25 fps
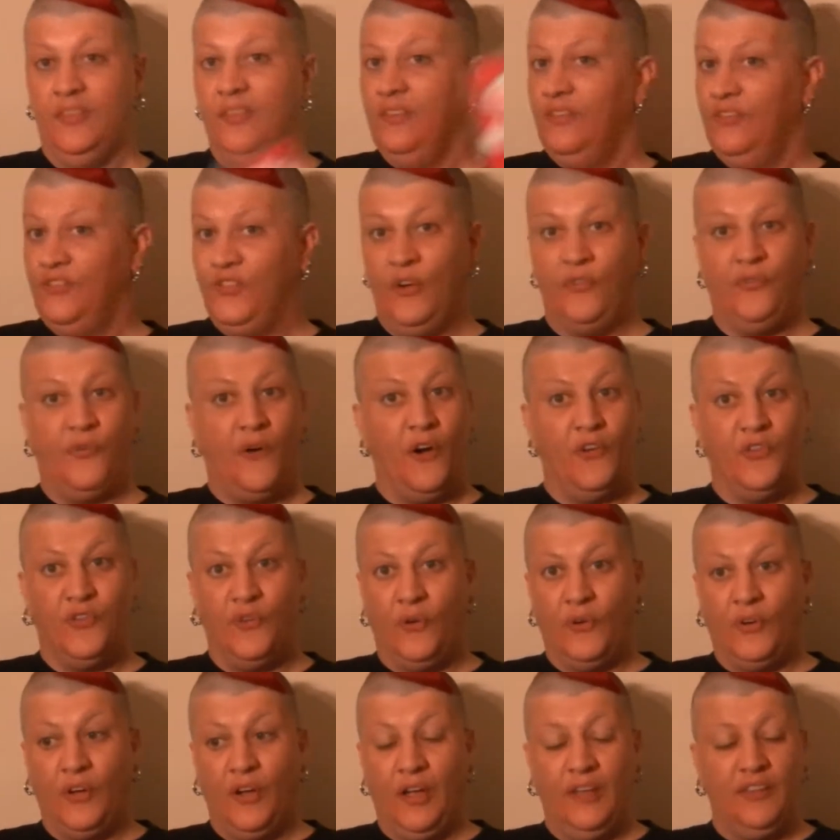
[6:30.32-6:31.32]
So far
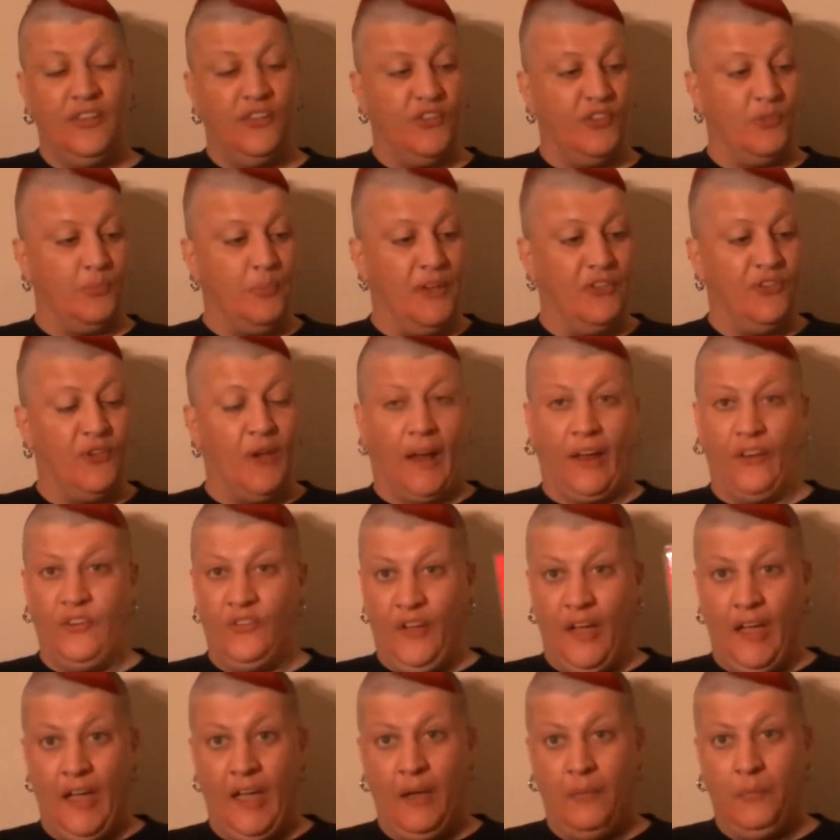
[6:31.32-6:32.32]
so good. This is my second
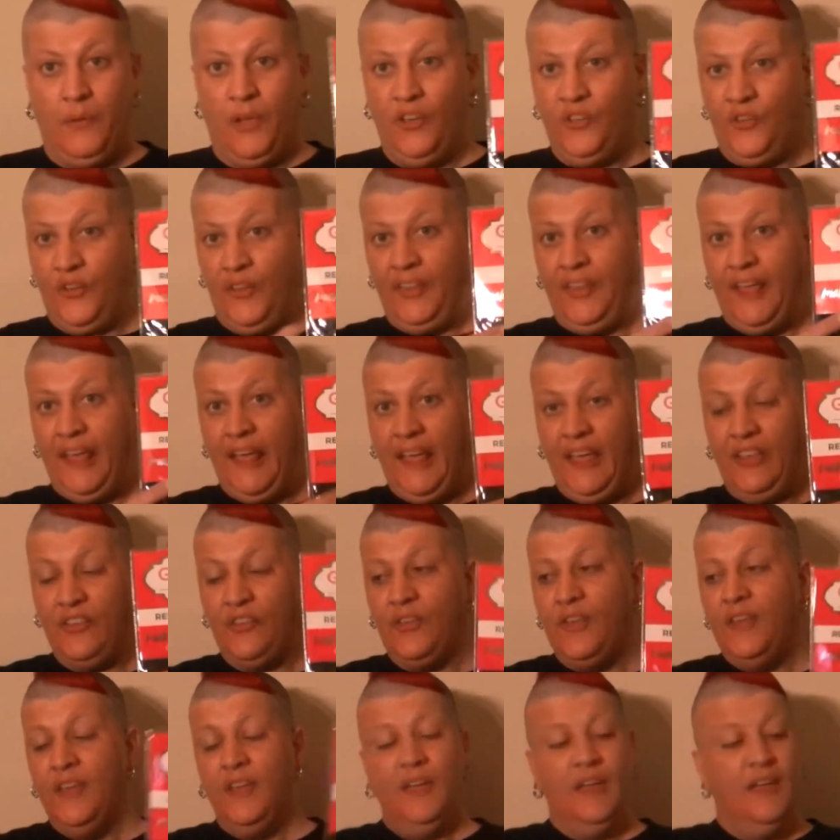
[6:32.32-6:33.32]
time using
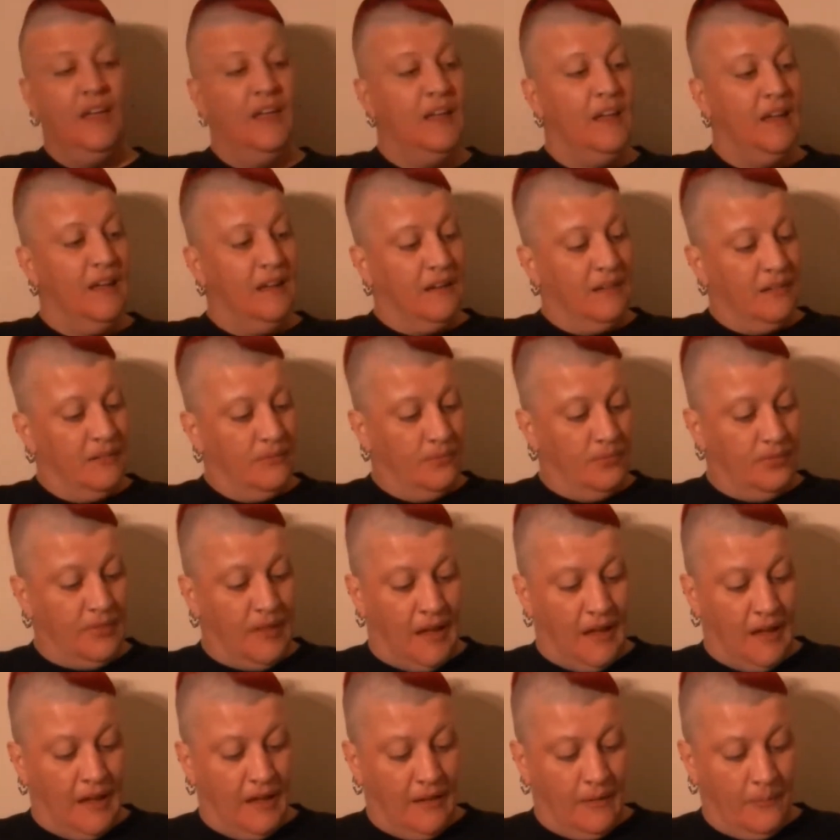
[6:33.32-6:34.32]
these.
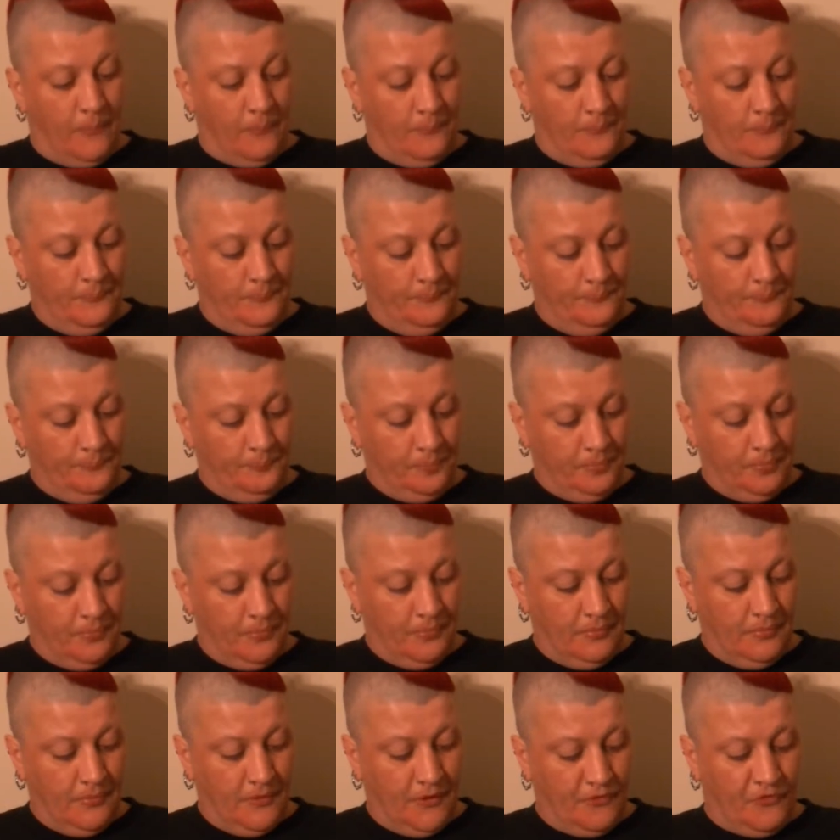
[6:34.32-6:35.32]

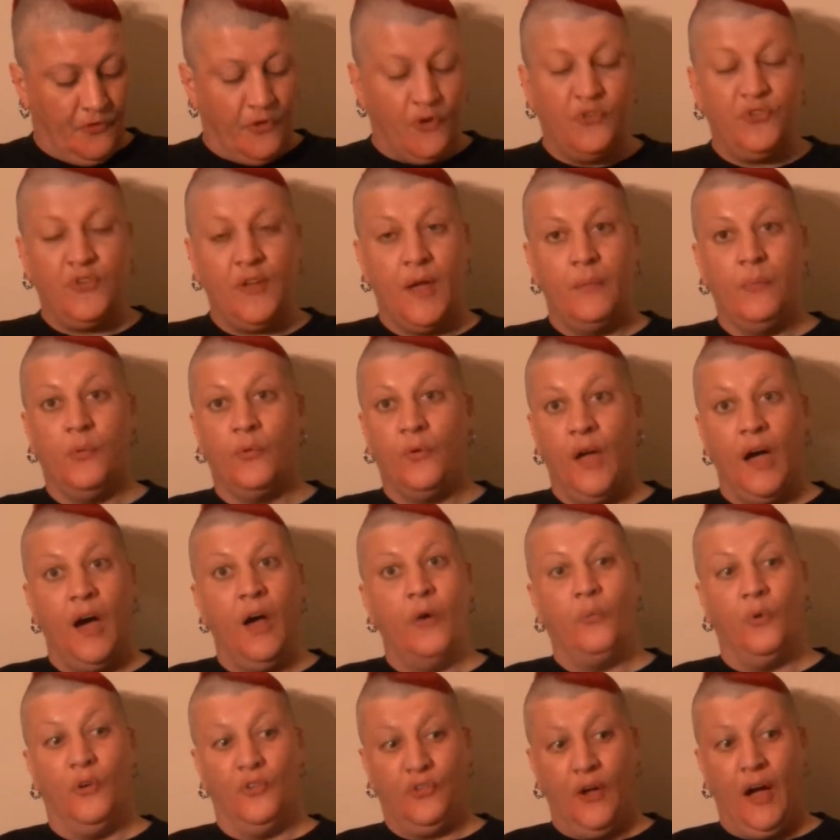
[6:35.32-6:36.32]
First time
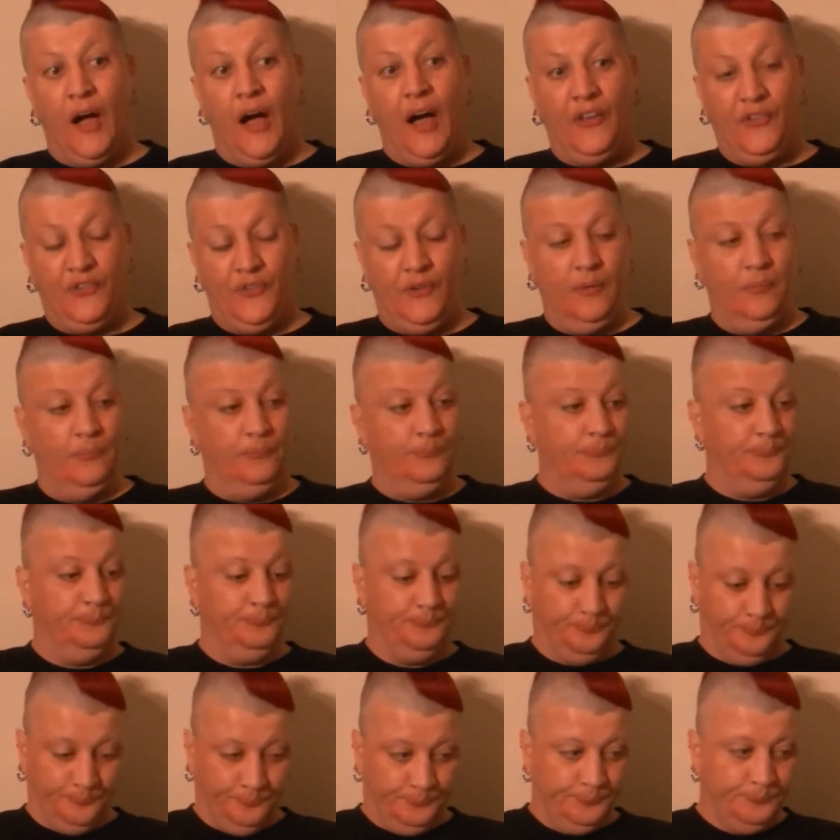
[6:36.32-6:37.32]
around was awesome.
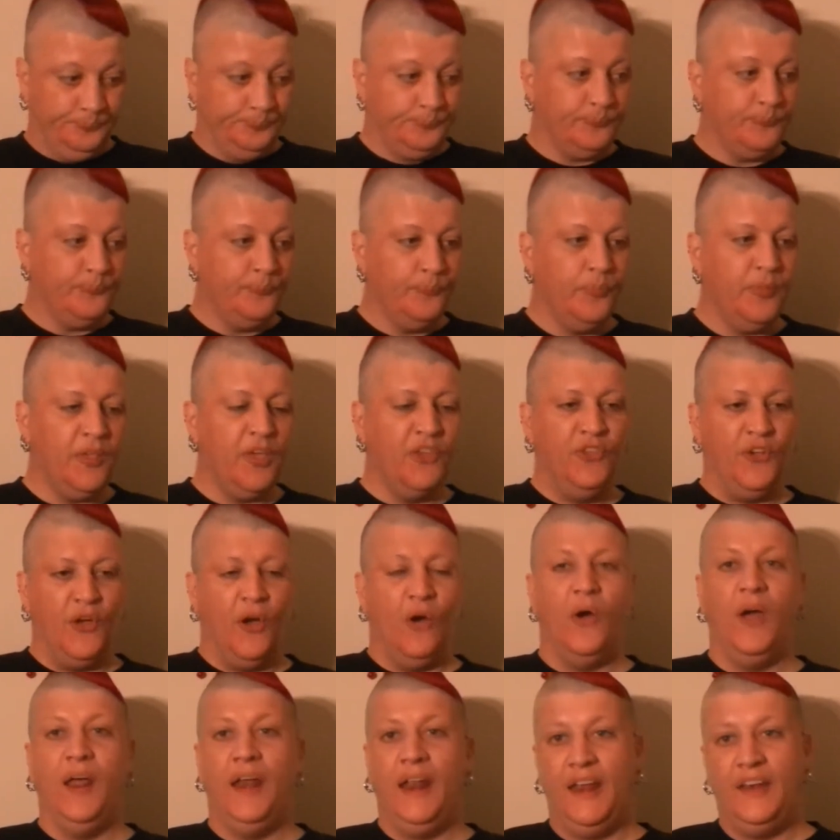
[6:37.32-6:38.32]

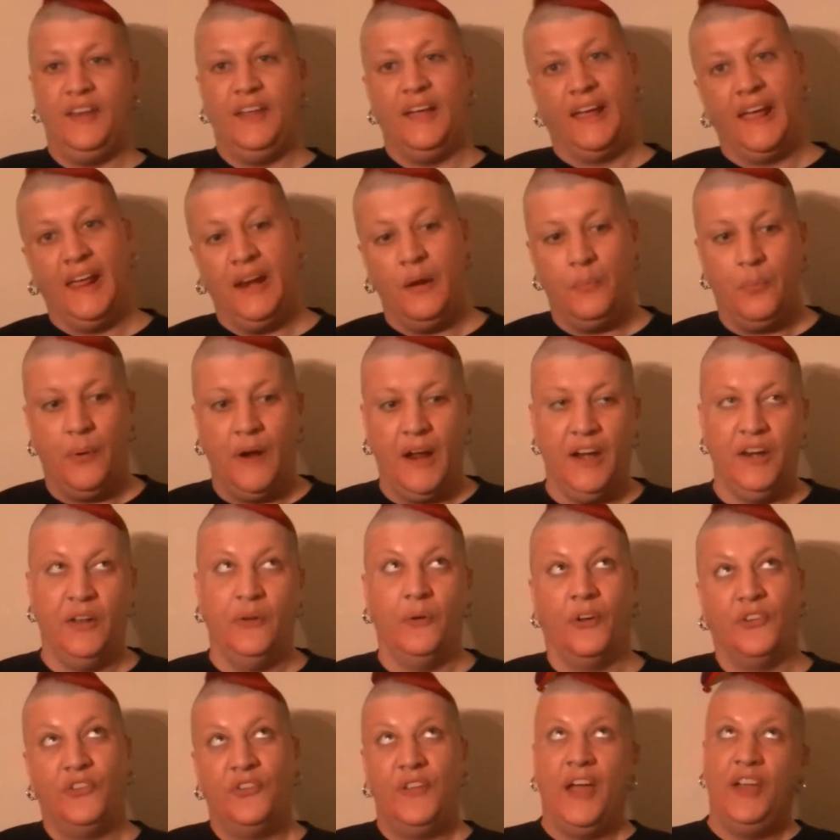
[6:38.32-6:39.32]
So, and I did get a brand
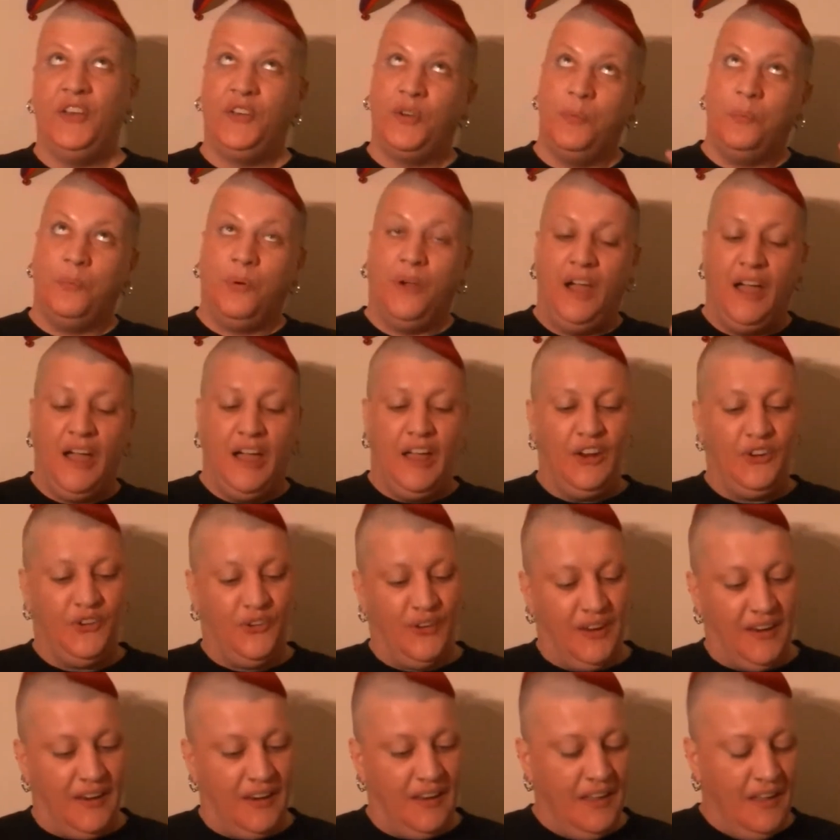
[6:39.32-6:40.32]
new extension brush
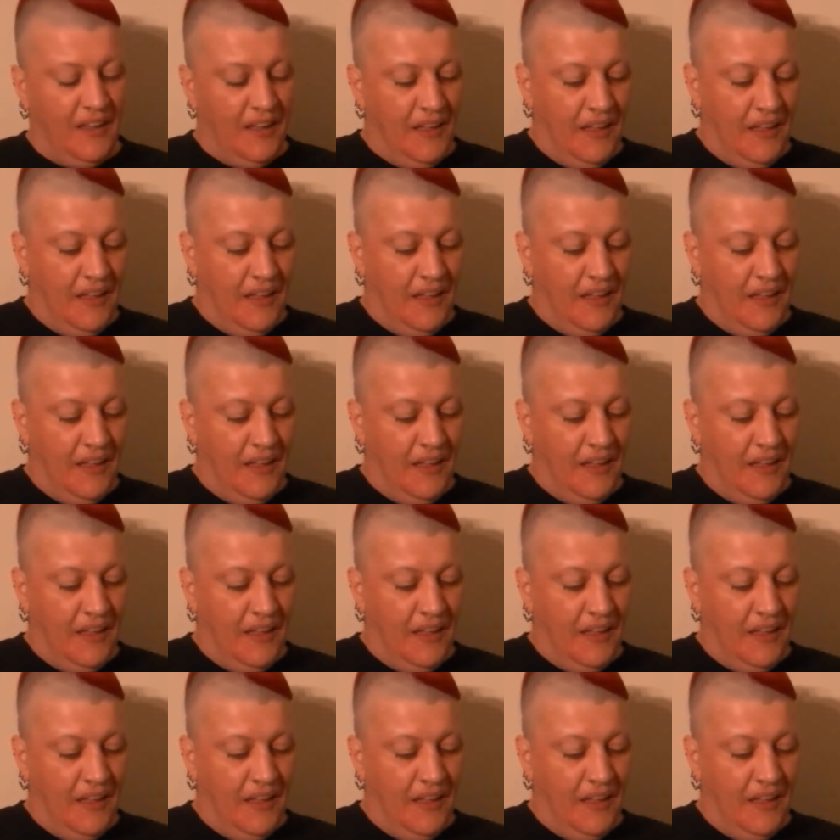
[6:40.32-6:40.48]
and